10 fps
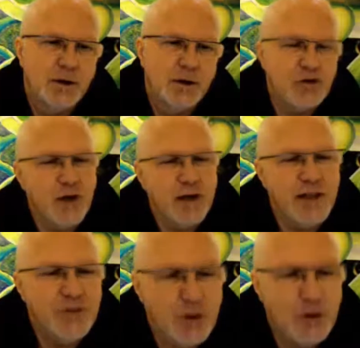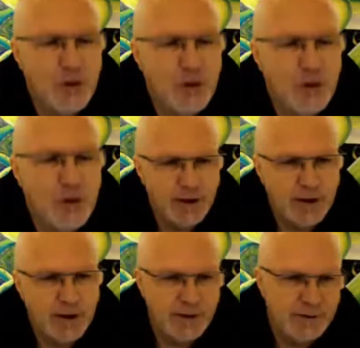I'll try and answer your question,
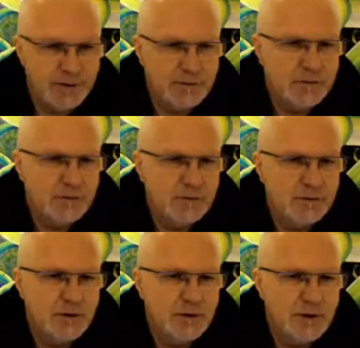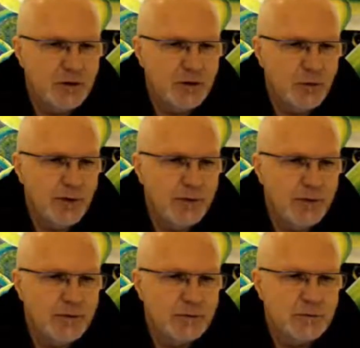Regina. I don't know
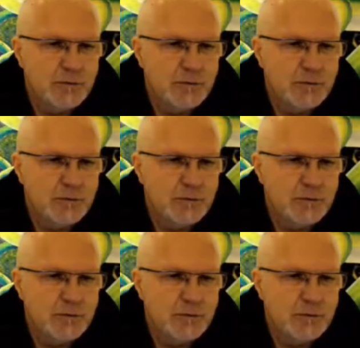whether